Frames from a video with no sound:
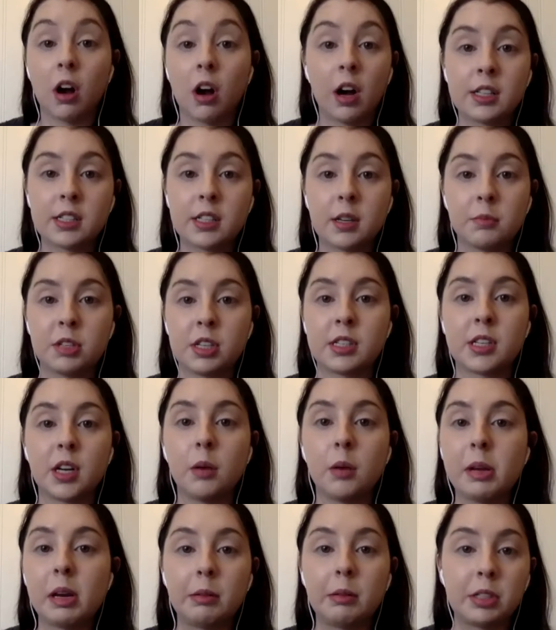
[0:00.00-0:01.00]
awesome to still
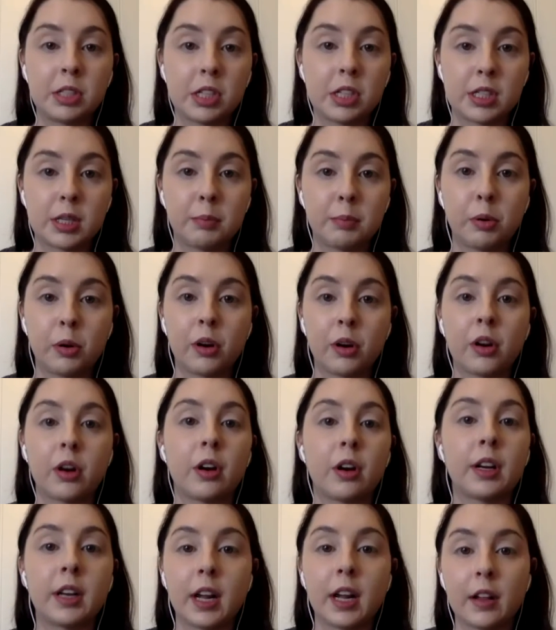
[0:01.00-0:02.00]
be able to support her
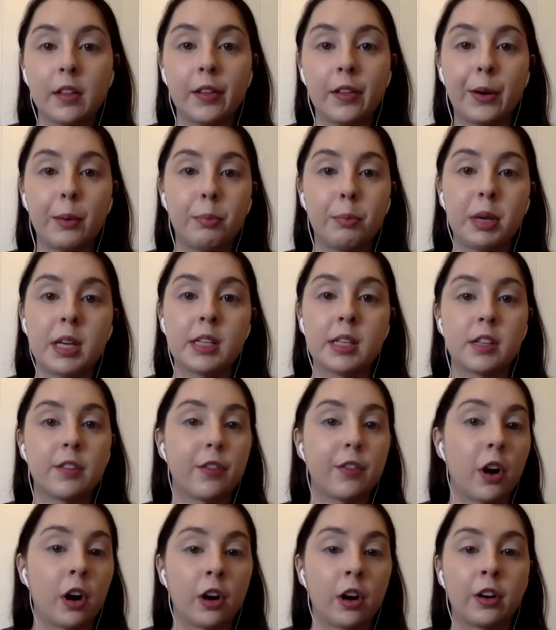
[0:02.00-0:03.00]
and get a little piece of
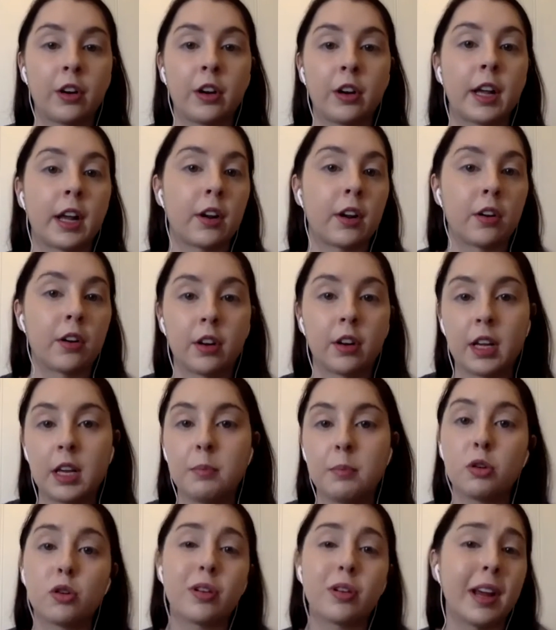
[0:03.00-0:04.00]
art and get her to keep
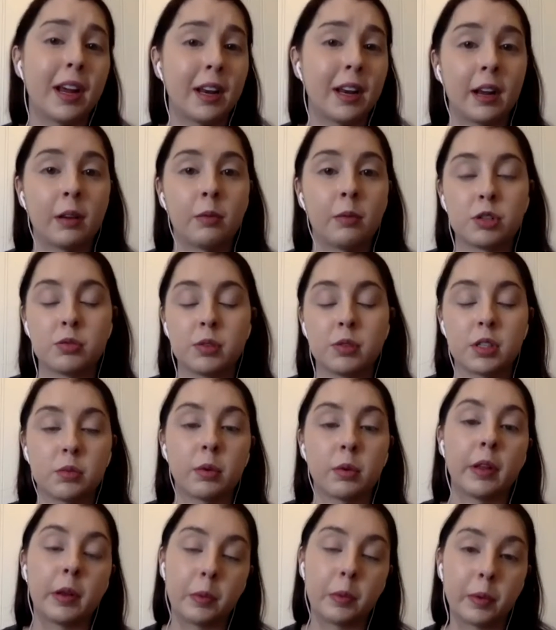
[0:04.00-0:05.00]
creating, which was
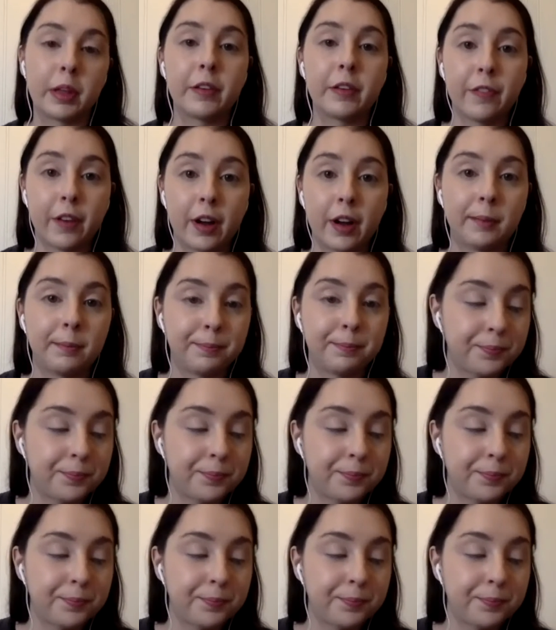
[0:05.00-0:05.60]
really, really fun.